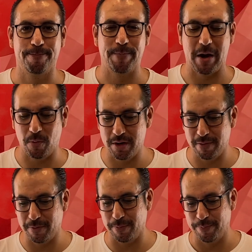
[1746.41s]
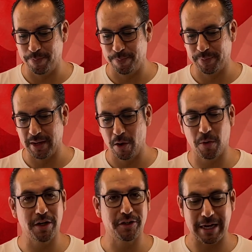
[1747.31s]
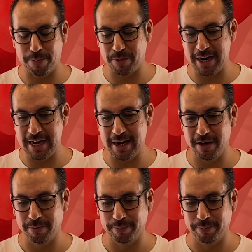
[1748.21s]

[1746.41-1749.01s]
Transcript: How wonderful. We're going to stop right here.